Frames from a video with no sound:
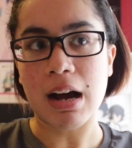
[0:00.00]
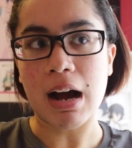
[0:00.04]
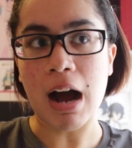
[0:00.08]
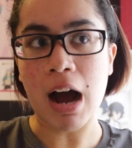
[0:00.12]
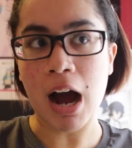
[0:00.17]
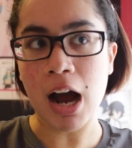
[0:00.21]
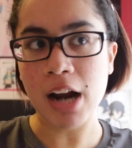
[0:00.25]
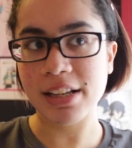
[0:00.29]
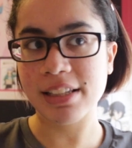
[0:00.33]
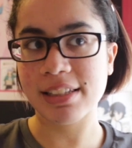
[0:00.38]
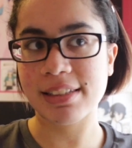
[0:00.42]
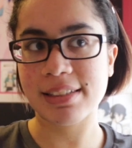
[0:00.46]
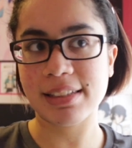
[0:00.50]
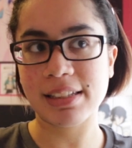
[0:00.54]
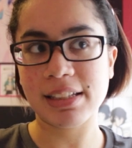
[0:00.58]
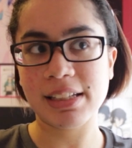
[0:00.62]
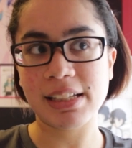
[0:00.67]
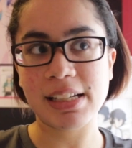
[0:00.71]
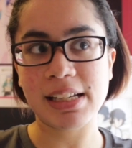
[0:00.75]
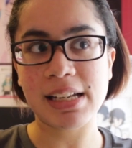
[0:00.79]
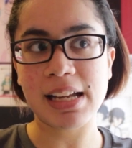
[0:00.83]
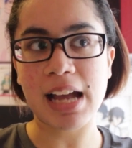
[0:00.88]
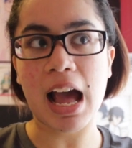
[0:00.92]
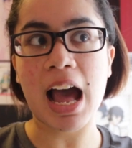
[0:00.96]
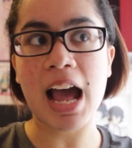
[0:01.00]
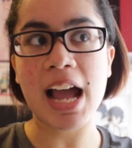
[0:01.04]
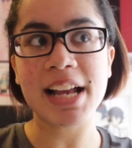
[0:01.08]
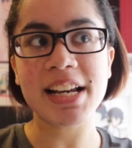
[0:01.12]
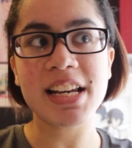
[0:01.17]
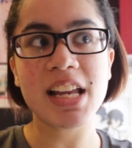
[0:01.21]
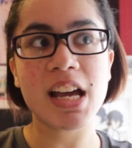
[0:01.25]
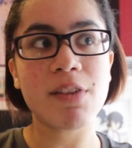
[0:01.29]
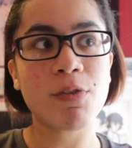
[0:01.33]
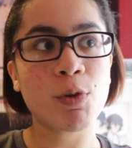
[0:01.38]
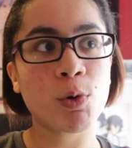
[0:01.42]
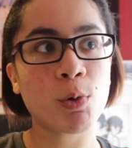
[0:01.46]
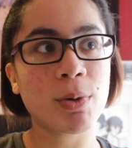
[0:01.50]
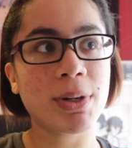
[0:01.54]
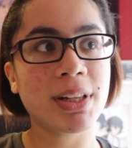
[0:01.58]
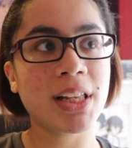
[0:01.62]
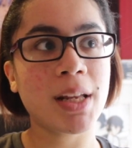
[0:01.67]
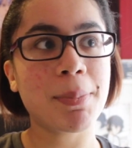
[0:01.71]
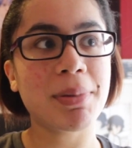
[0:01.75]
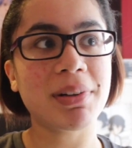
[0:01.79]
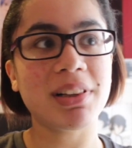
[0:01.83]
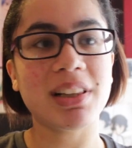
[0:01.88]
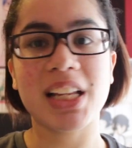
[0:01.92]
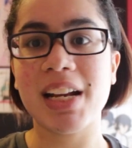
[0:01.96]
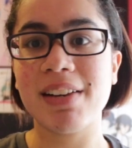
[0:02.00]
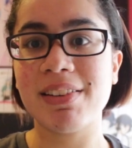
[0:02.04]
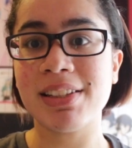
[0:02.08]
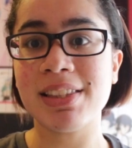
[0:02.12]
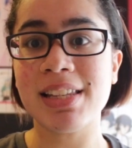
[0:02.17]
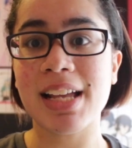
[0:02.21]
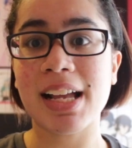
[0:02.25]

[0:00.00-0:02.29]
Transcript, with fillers: Honestly, I never really believed